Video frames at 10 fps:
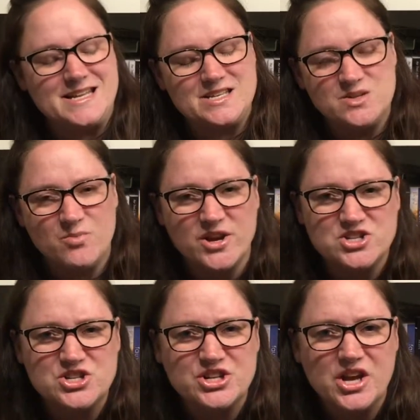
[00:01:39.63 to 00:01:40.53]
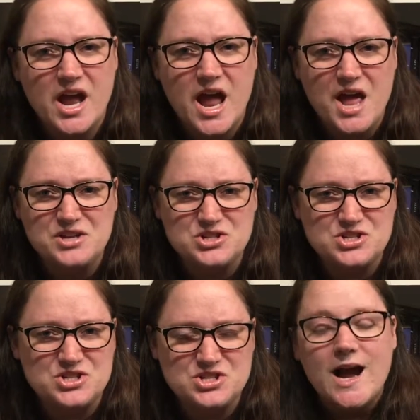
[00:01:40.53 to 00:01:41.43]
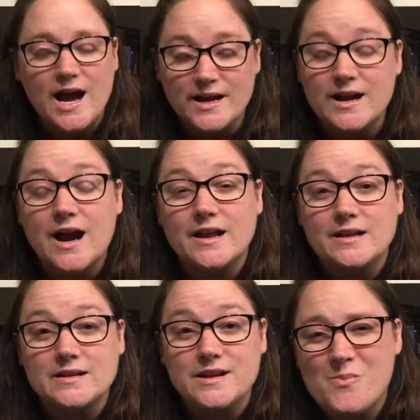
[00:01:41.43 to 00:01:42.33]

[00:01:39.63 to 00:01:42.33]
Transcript: and depression and just, I got it.